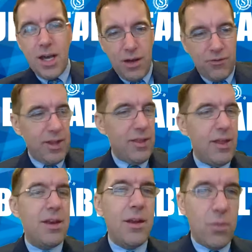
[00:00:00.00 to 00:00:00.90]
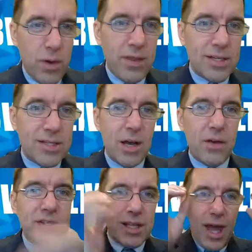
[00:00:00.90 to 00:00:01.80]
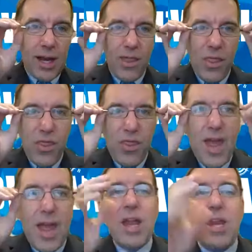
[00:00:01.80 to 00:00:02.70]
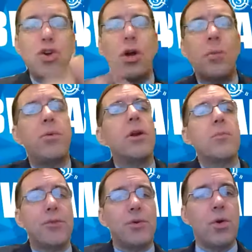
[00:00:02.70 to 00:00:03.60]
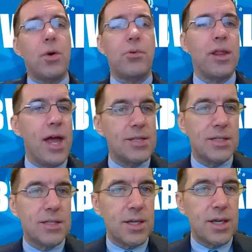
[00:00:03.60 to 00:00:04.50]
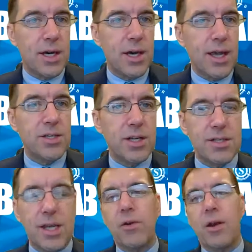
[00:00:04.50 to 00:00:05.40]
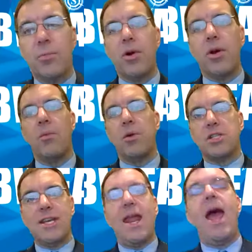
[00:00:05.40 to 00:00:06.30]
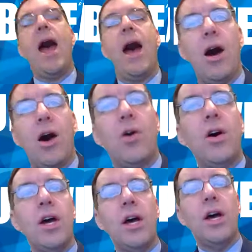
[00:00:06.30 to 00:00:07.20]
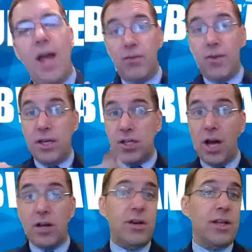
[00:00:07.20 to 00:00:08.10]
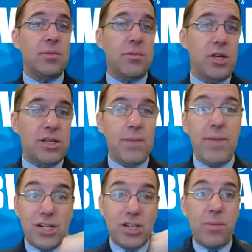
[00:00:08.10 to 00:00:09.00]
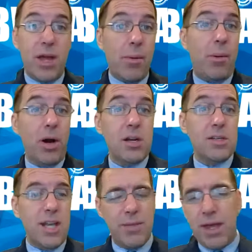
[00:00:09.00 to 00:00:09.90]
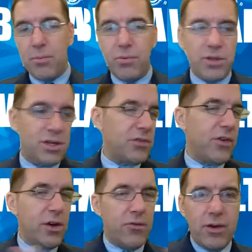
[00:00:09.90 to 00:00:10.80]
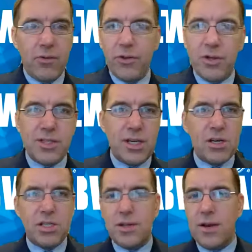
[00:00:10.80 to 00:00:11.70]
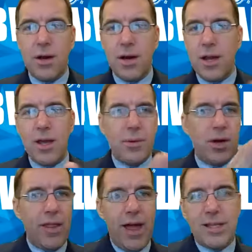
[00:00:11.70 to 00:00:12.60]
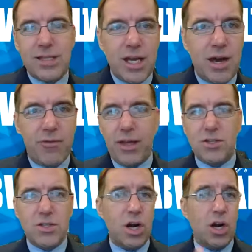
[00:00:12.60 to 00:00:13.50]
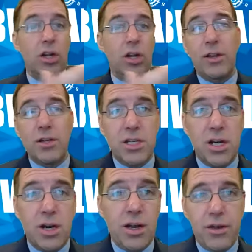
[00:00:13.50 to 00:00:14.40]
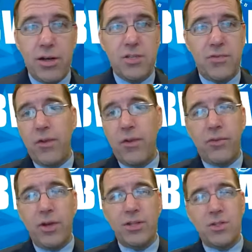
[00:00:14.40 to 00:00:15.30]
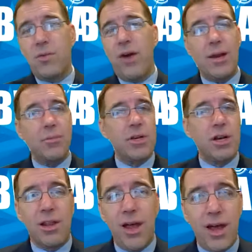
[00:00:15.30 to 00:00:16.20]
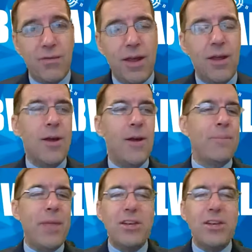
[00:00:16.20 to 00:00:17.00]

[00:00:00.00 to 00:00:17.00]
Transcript: If they, and then when they self-select, then you can put them through your pre-license uh, agent accelerator program, which now kind of indoctrinates them into your team. They actually become a part of your team. They can put their sphere of influence into your C R M and all that stuff. They can start calling their, C R M, their sphere of influence to invite them to your client event. They